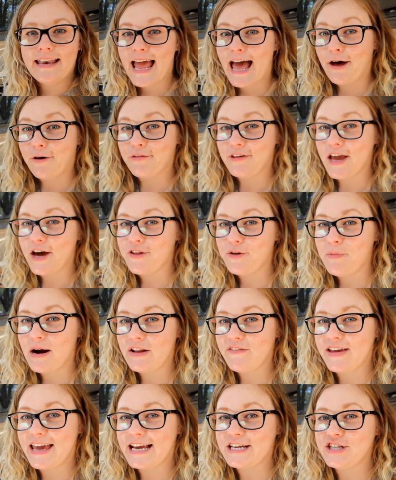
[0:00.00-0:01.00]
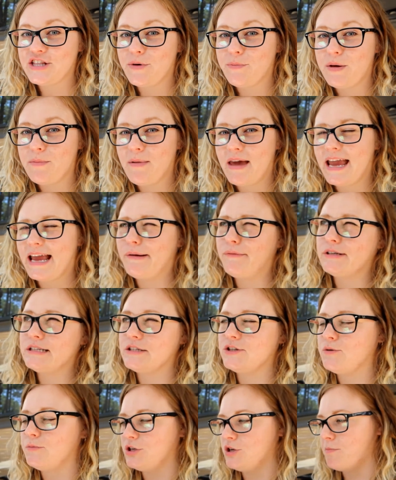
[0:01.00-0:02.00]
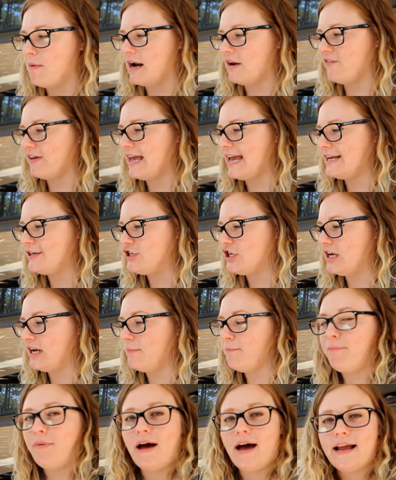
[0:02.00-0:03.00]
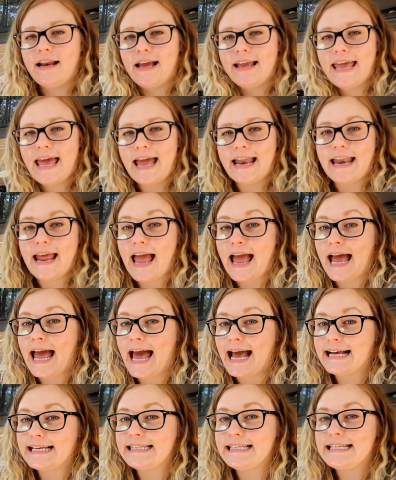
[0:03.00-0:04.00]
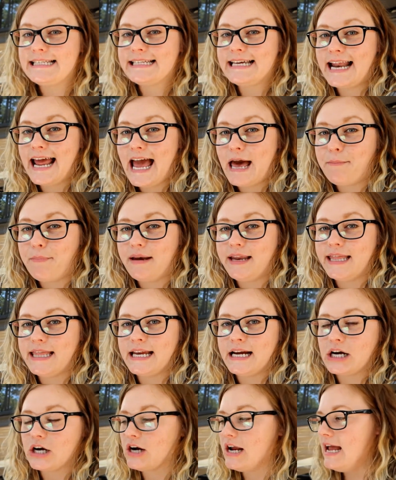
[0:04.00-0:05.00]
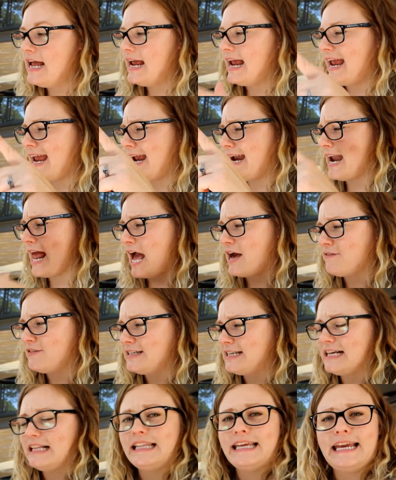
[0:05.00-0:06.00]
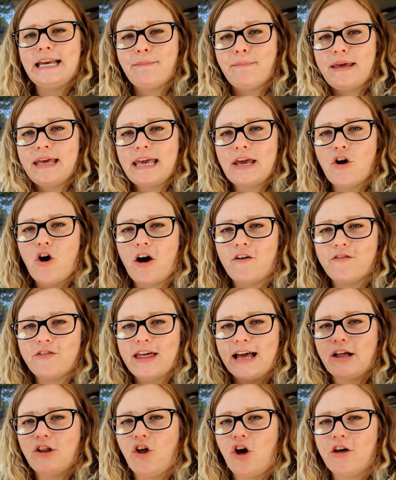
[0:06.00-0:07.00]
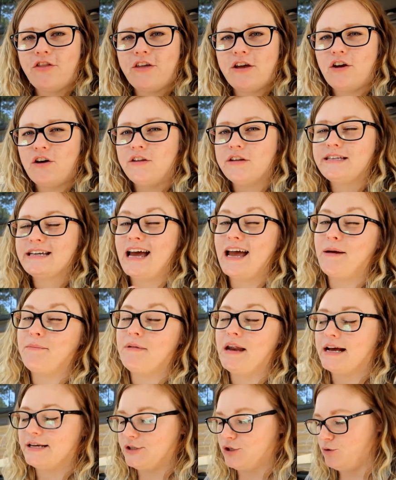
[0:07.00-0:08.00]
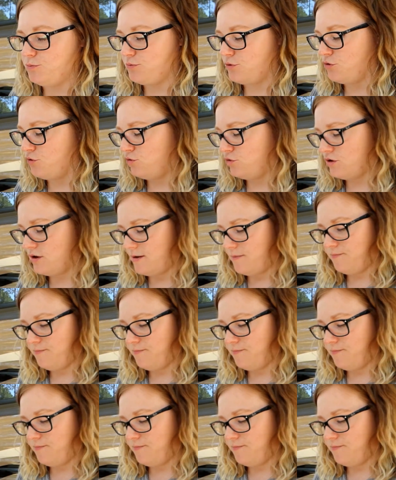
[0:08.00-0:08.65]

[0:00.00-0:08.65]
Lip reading: Now, the other modification that we made wasn't so much a modification, but again, accidents can happen in there. And having to clean pee off of that cloth thing all the time, not super cool.